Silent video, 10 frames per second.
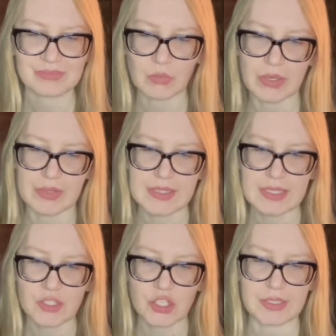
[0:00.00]
where is
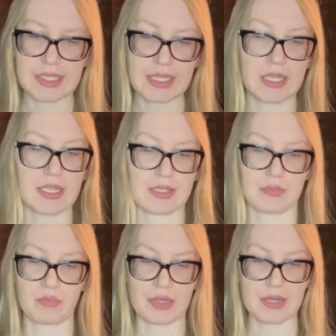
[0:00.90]
it? Chandigarh
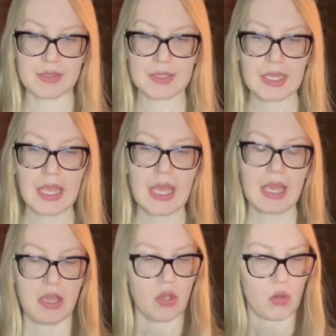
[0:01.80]
Express.
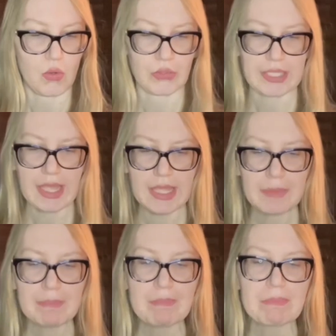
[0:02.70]

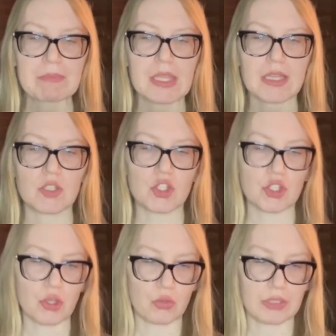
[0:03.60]
Okay,
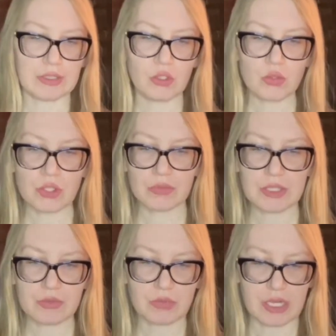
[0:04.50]
so the notes of
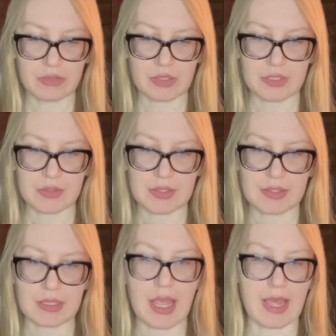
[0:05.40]
this
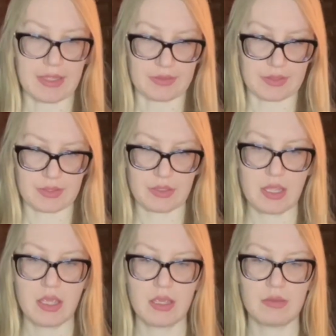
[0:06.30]
fragrance, and
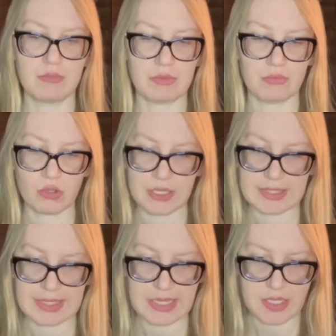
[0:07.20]
before I
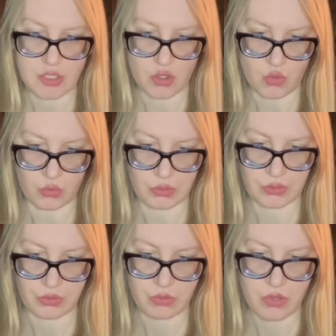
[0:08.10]
say the
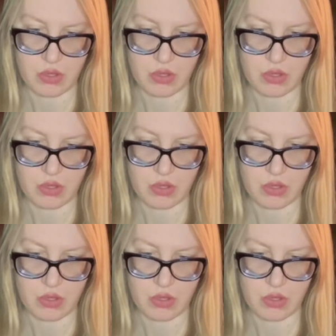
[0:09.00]
notes,